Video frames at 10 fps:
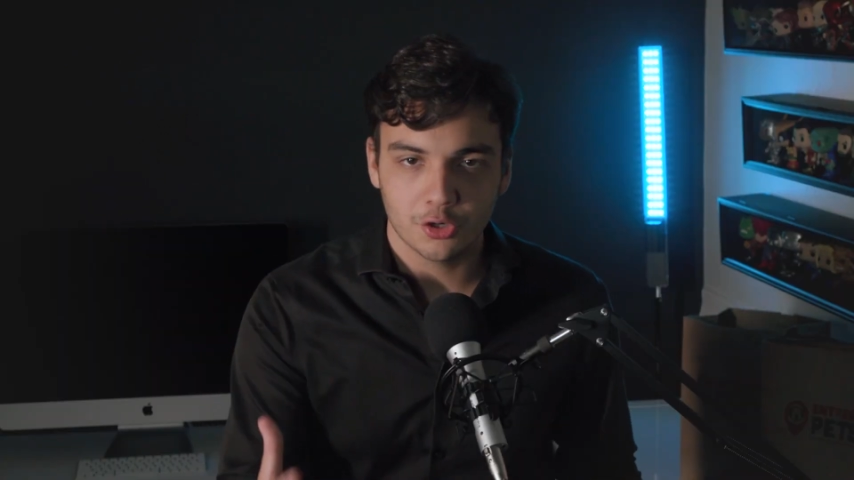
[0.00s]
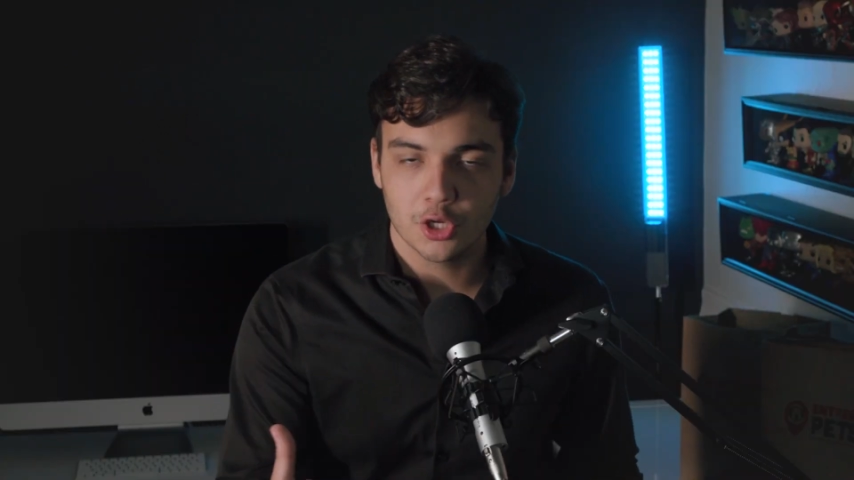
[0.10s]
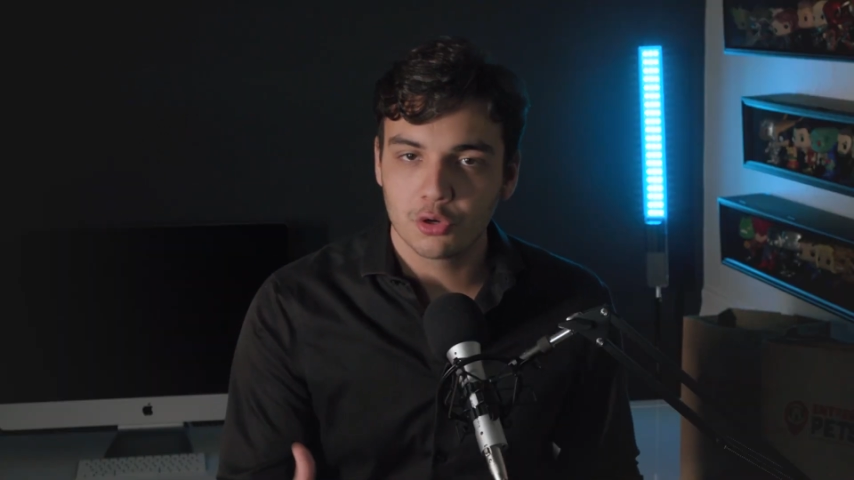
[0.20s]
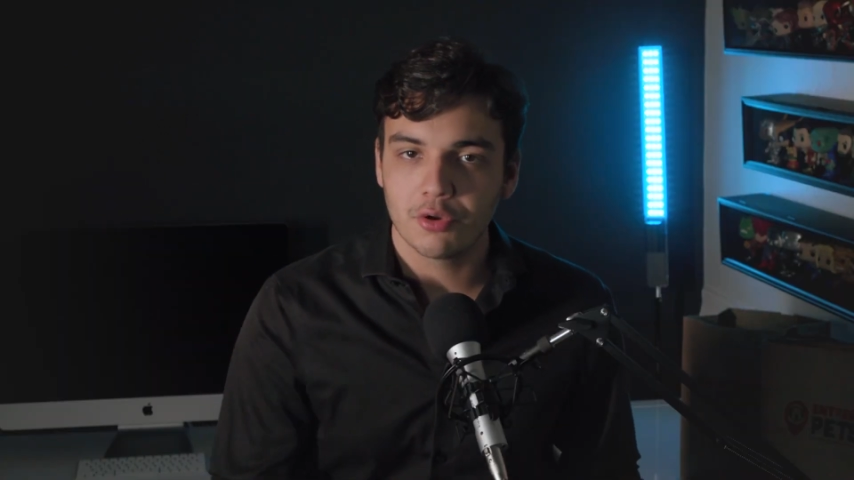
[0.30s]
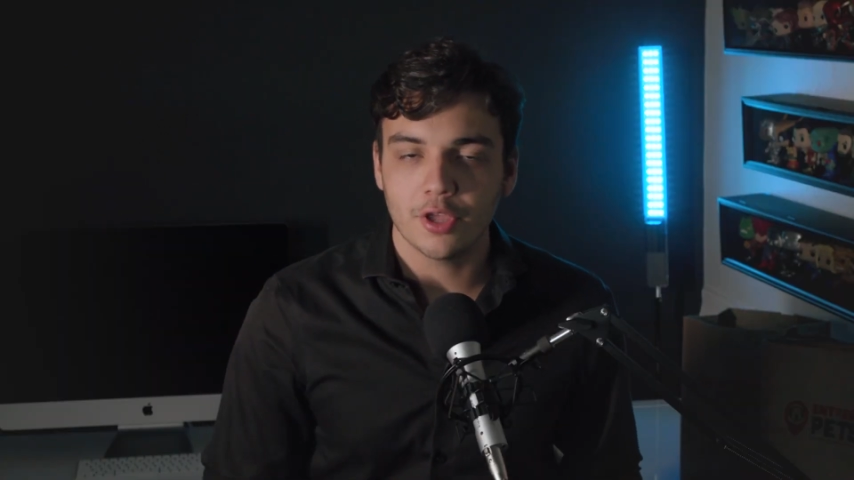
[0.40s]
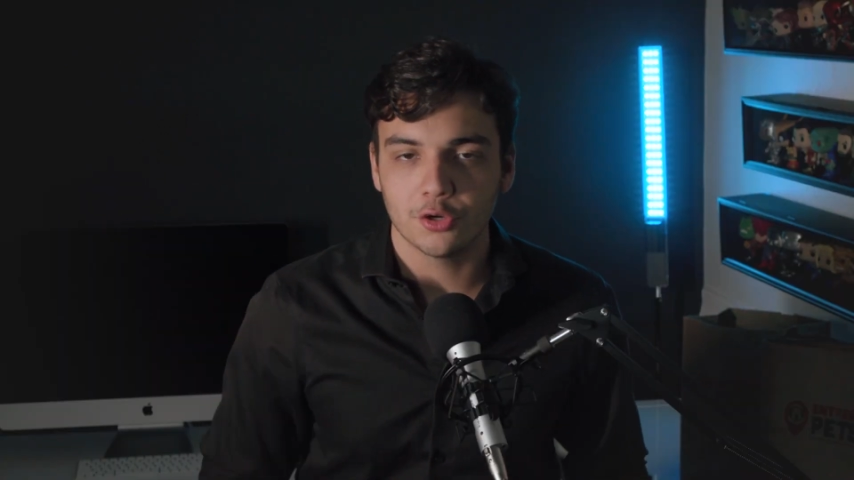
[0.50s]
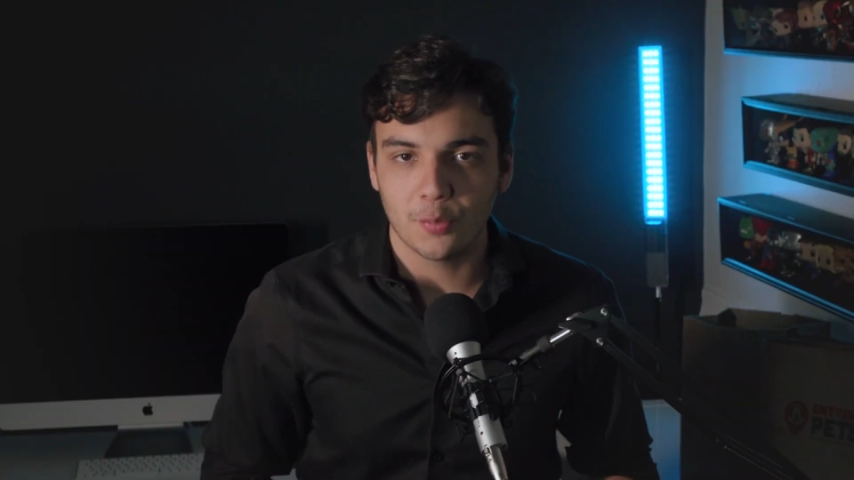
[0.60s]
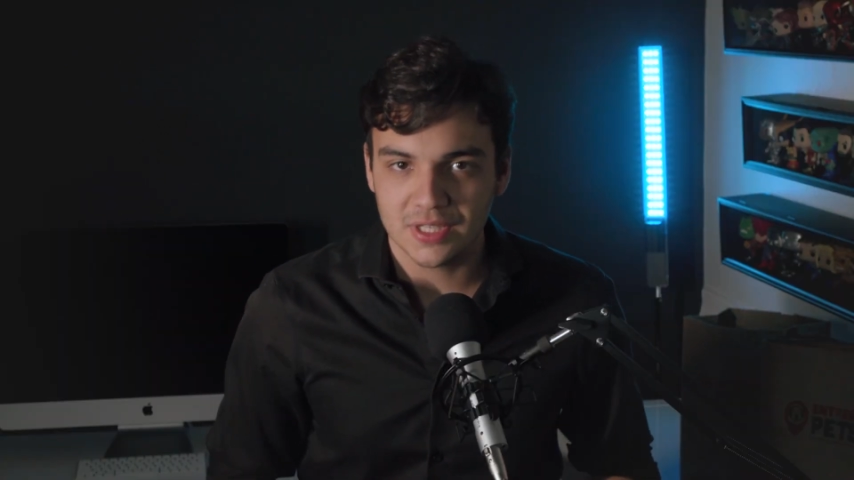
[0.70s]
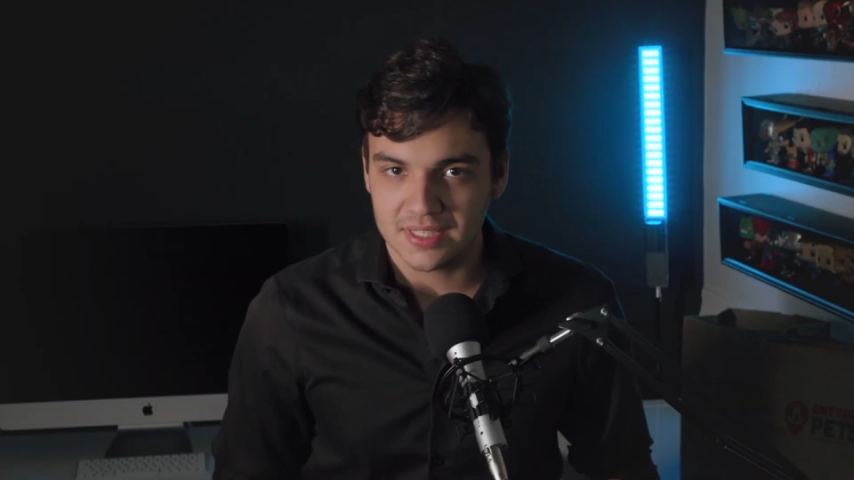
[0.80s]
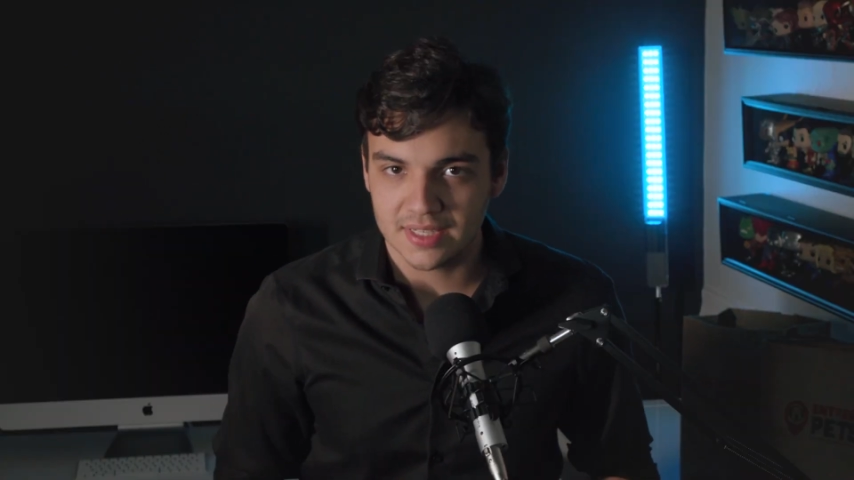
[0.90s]
or you create your
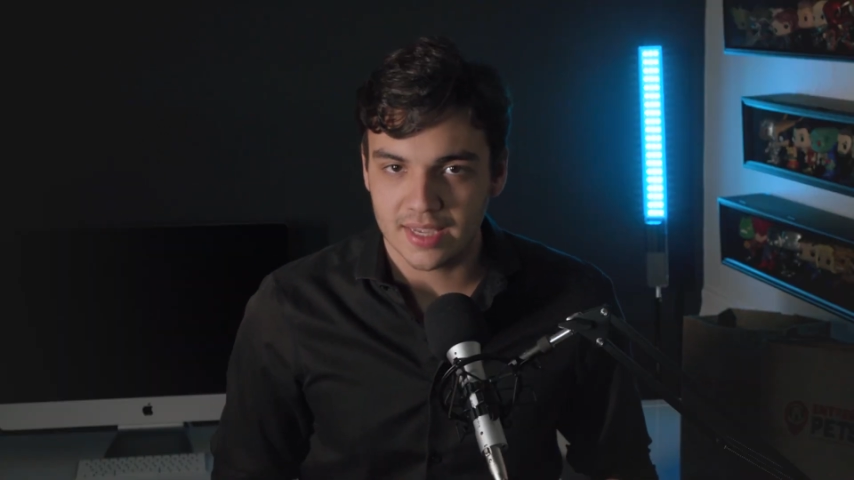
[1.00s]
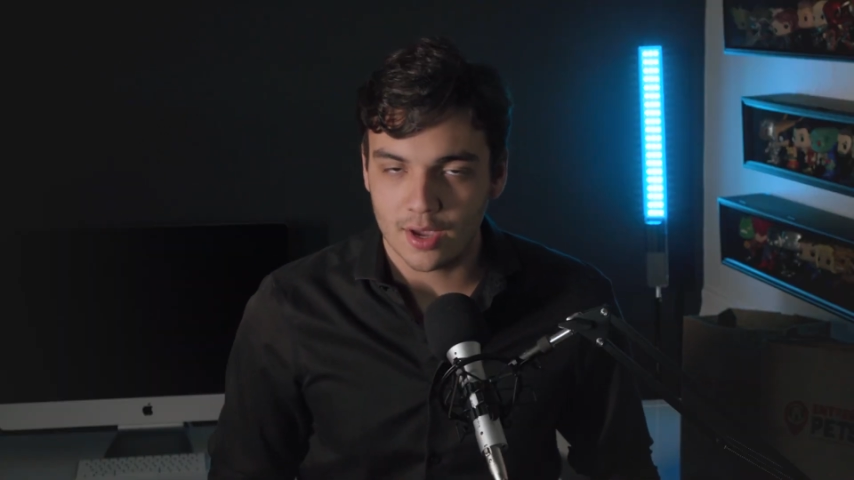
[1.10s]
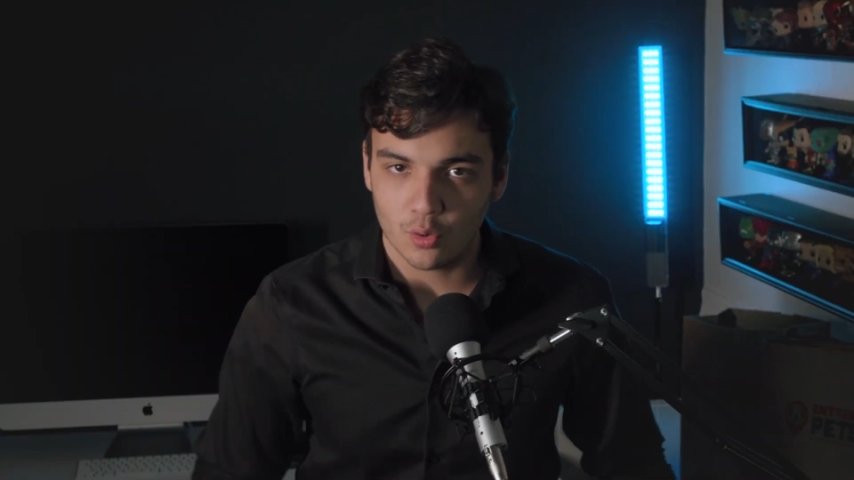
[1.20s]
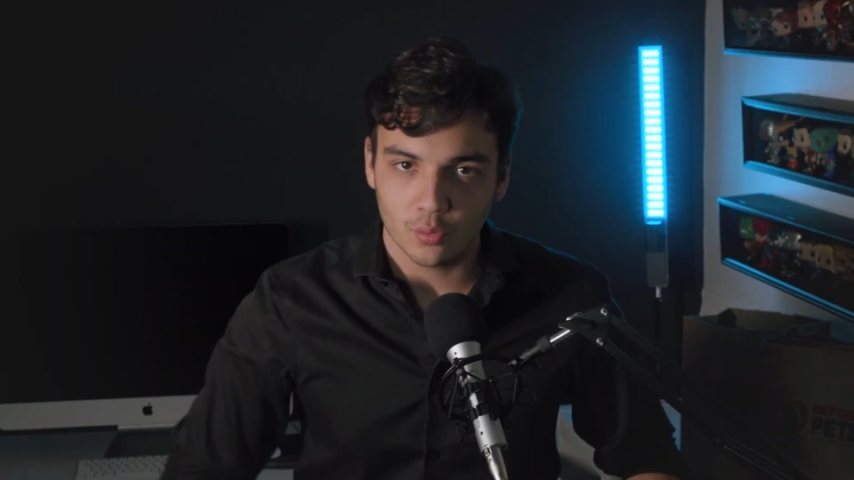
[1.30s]
business account,